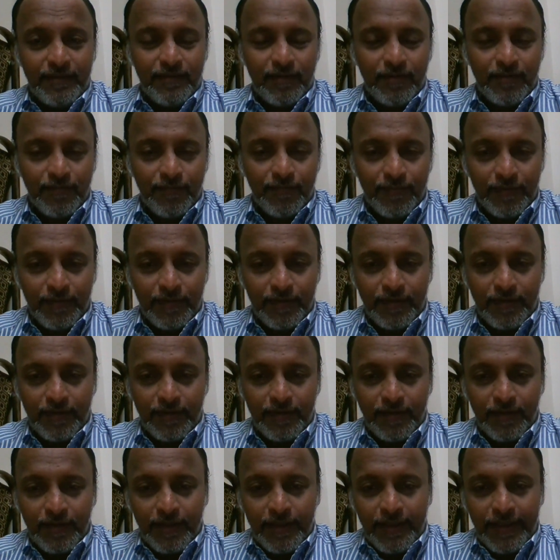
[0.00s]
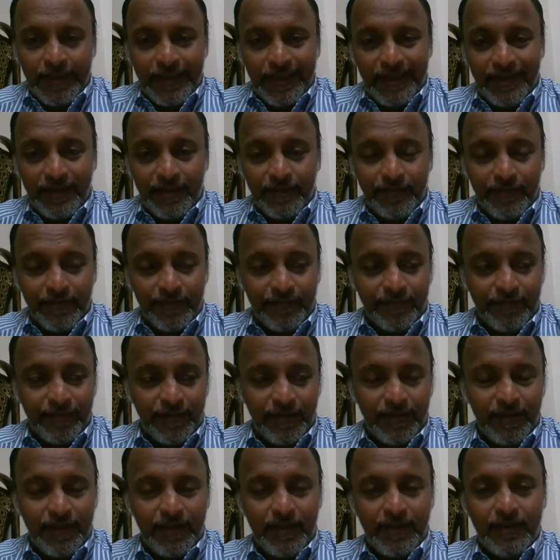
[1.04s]
of Aries
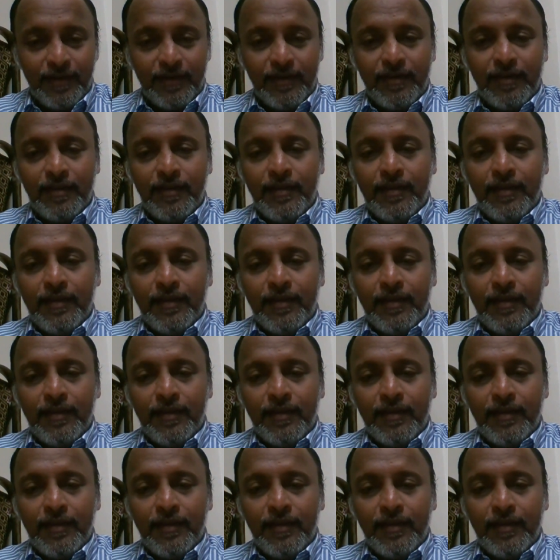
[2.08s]
Ascendant,